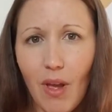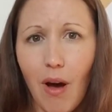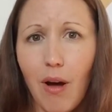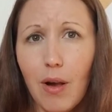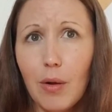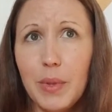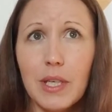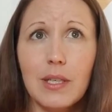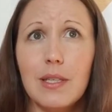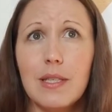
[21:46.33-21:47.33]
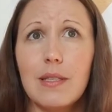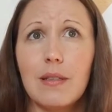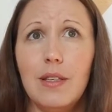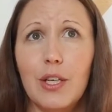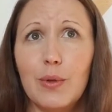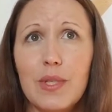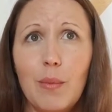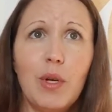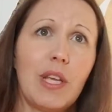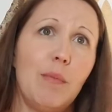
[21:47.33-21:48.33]
all because you know
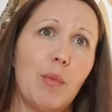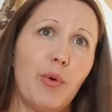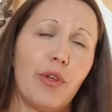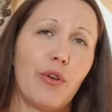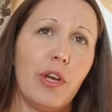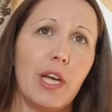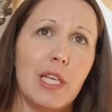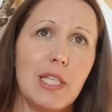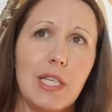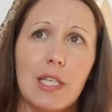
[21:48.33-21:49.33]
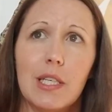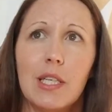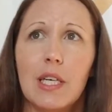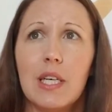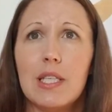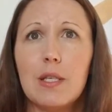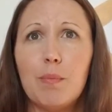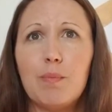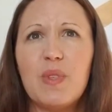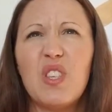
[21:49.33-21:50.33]
someone came up with a great idea to
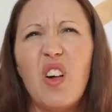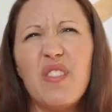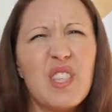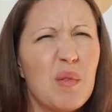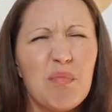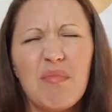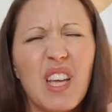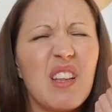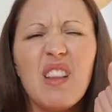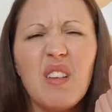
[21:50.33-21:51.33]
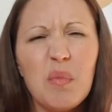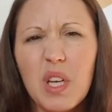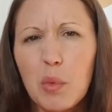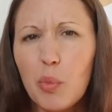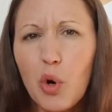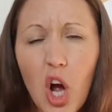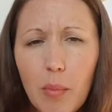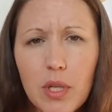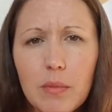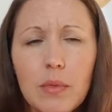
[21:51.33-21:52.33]
solve some like little minimal
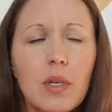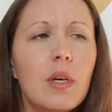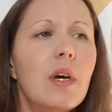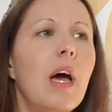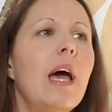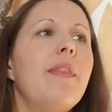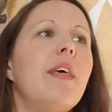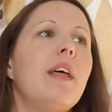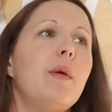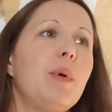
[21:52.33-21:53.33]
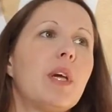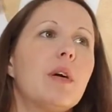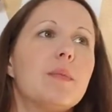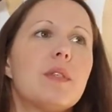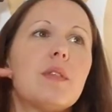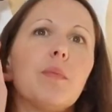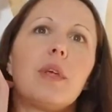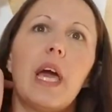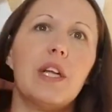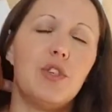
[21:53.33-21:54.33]
problem and then it becomes some
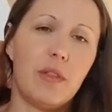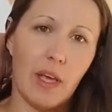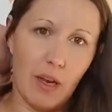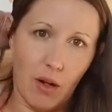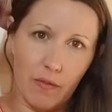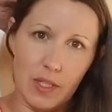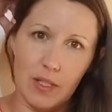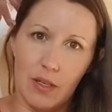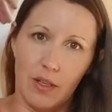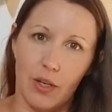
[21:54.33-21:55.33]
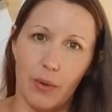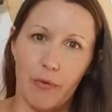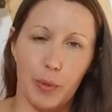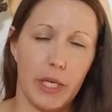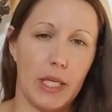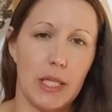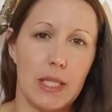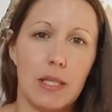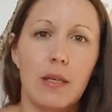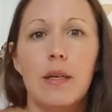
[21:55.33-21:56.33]
gadget that all of a sudden, you know, everybody
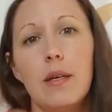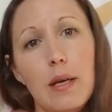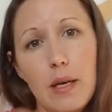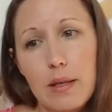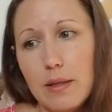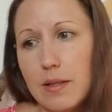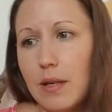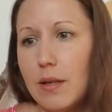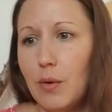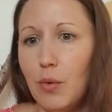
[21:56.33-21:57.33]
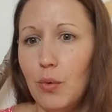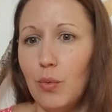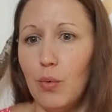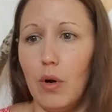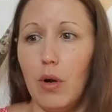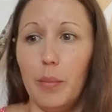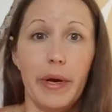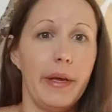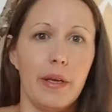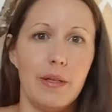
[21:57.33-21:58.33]
needs and we're all
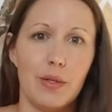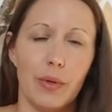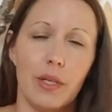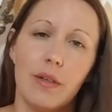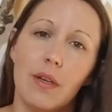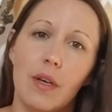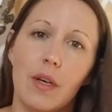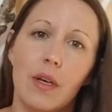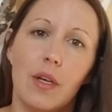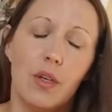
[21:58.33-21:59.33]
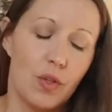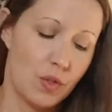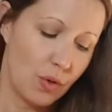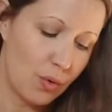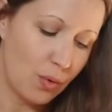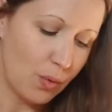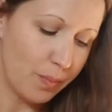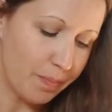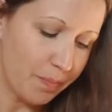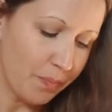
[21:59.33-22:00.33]
buying into it. So
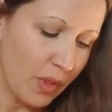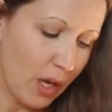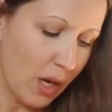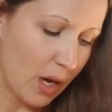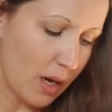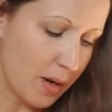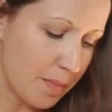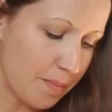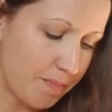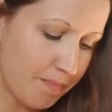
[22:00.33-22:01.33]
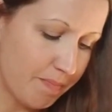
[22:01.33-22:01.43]
um,